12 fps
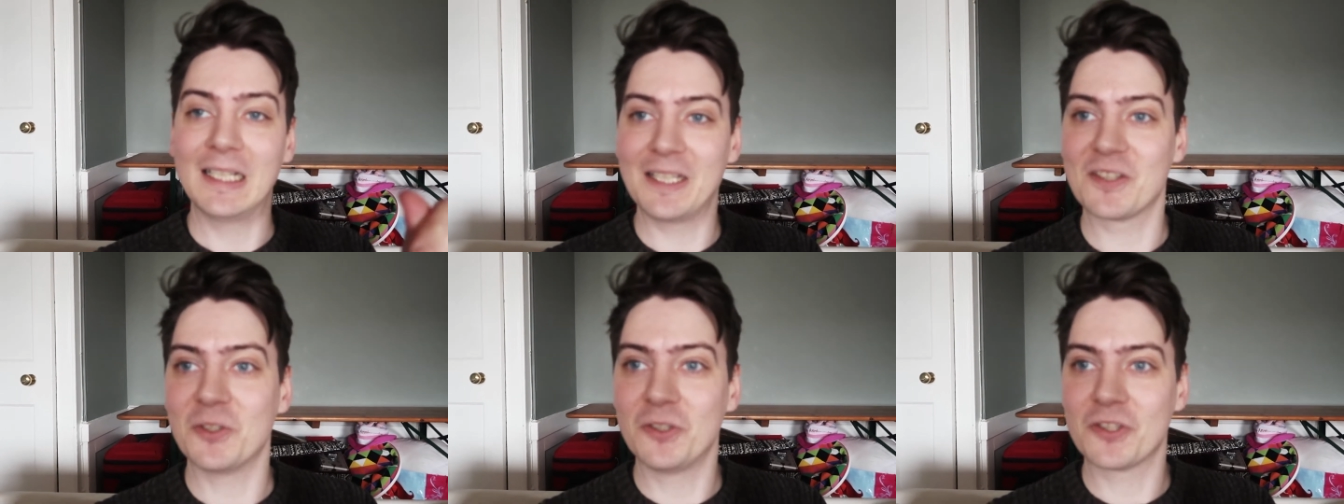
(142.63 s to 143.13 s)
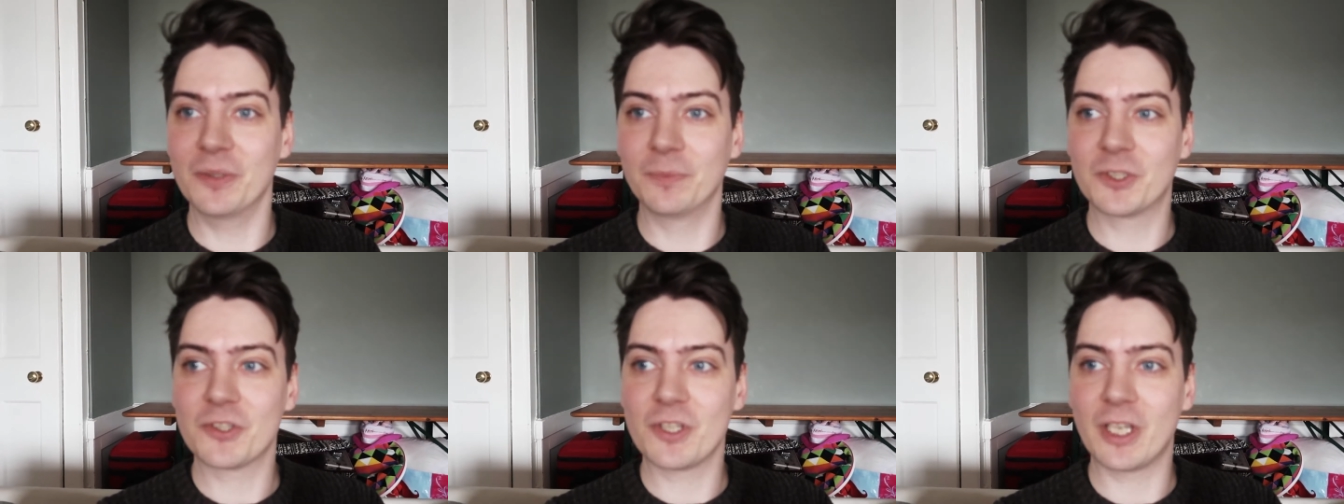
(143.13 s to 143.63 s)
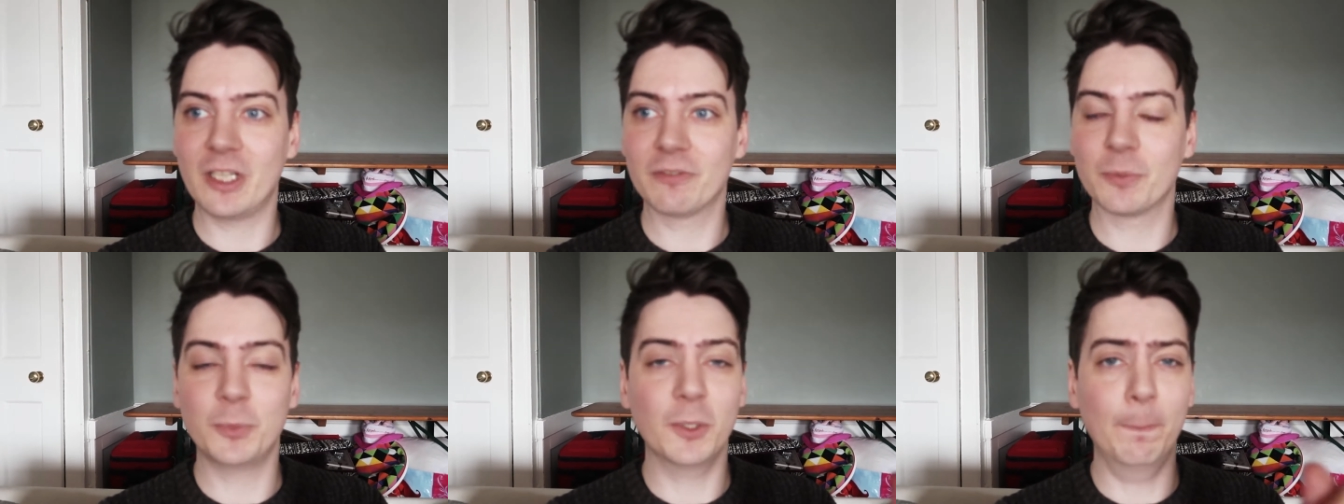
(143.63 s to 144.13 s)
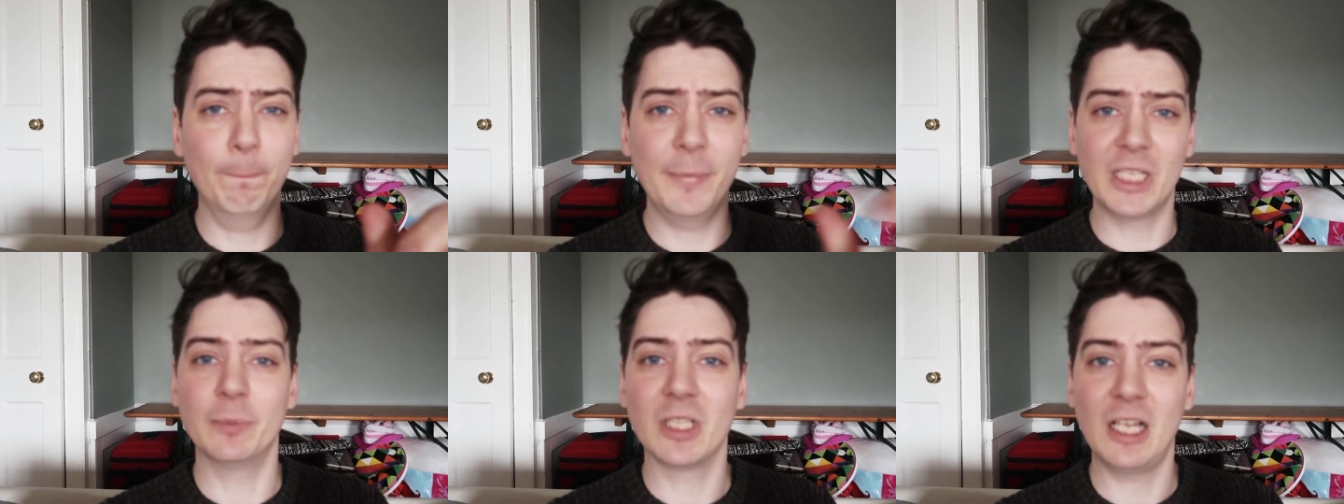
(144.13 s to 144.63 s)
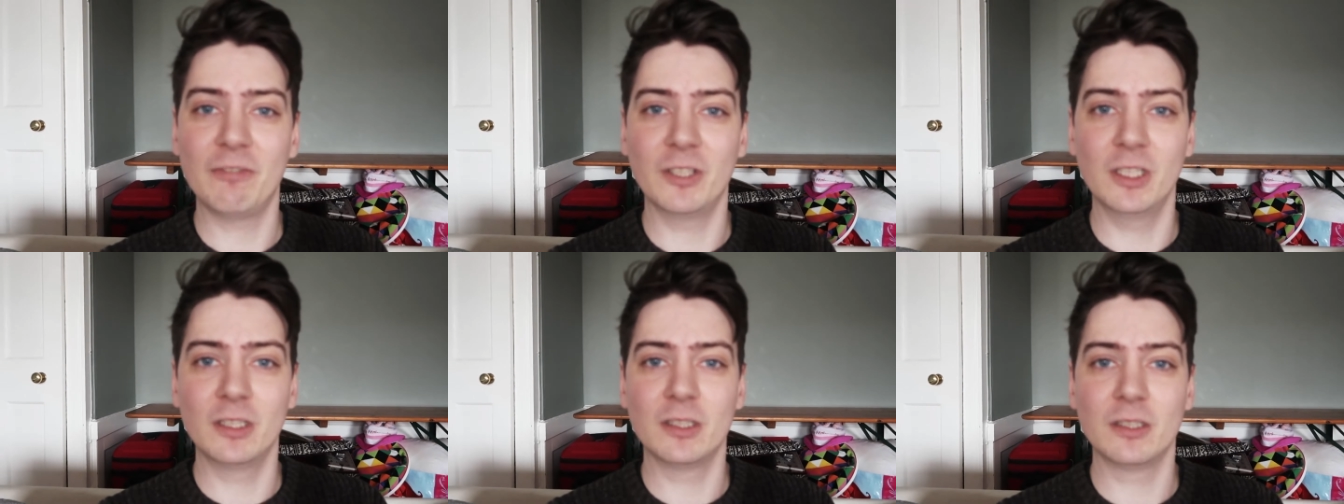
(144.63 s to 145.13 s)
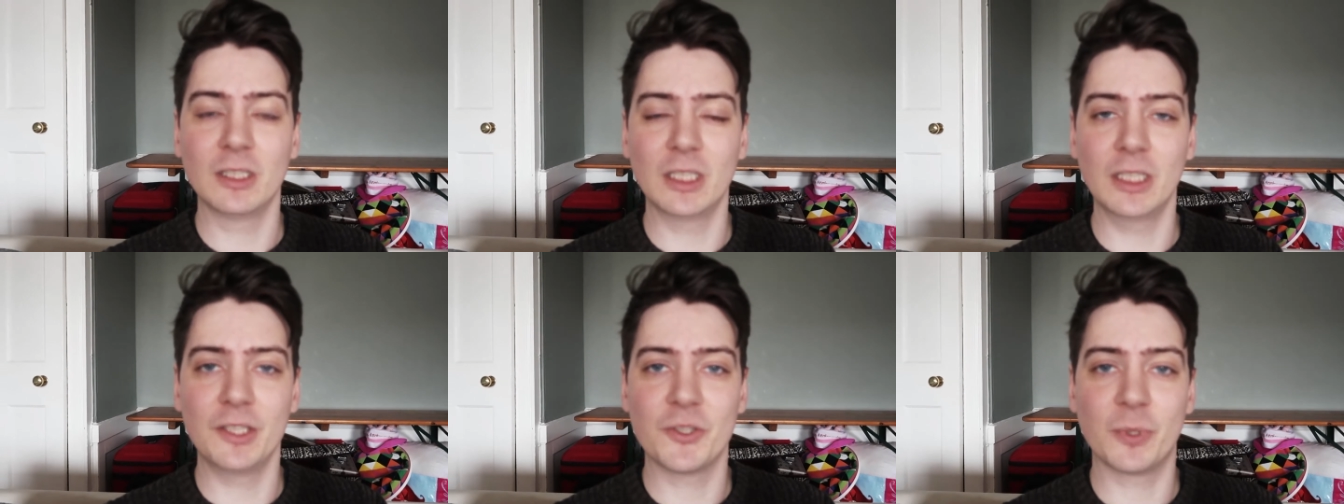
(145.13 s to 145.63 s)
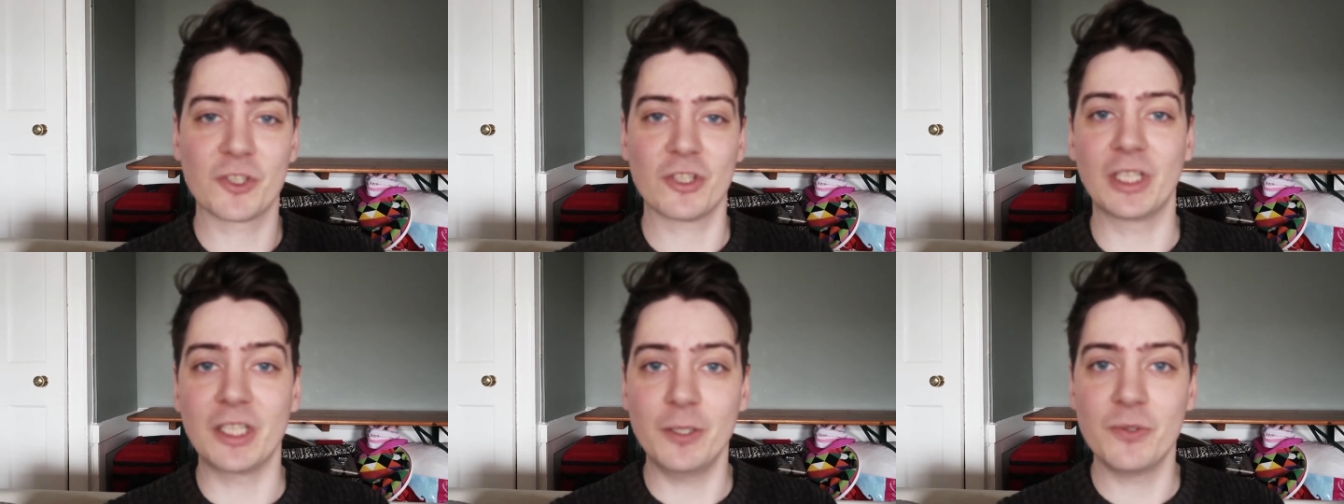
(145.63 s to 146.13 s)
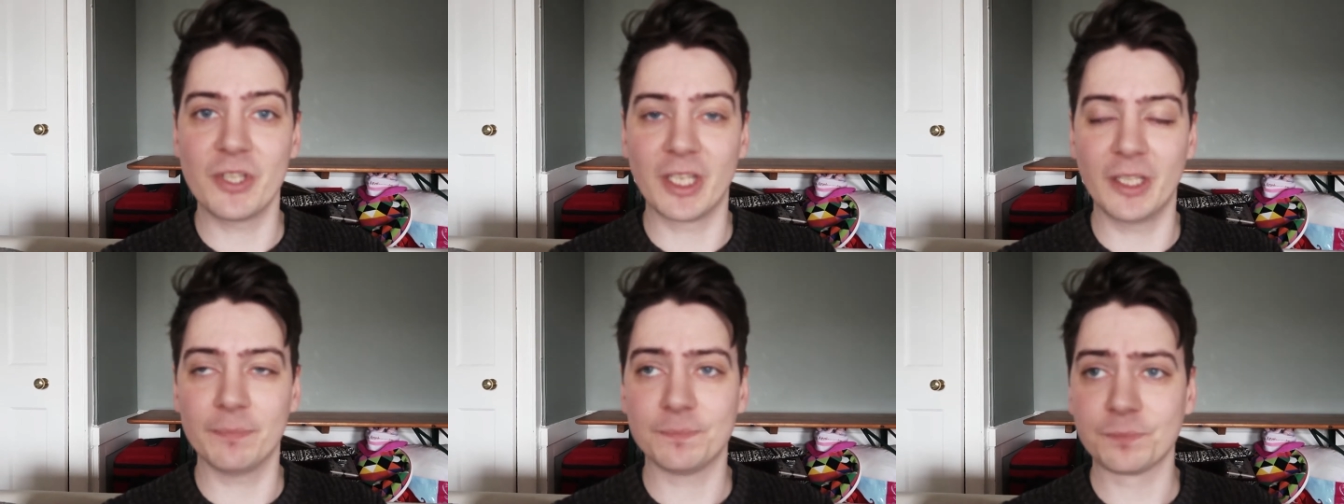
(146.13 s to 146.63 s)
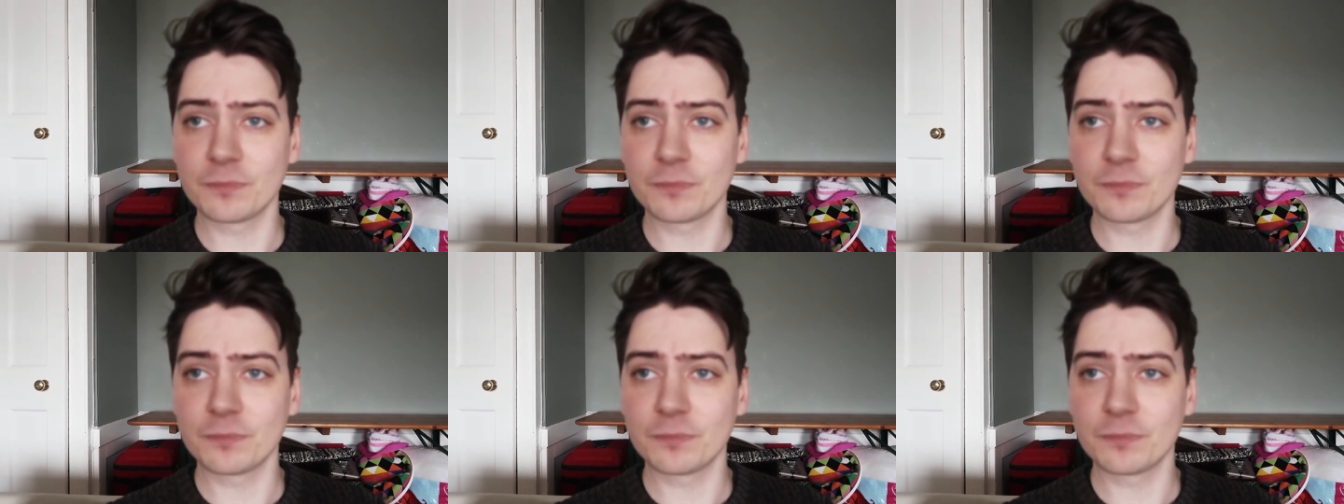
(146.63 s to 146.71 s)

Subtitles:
It's awesome because you have to put minimal effort into actually using it.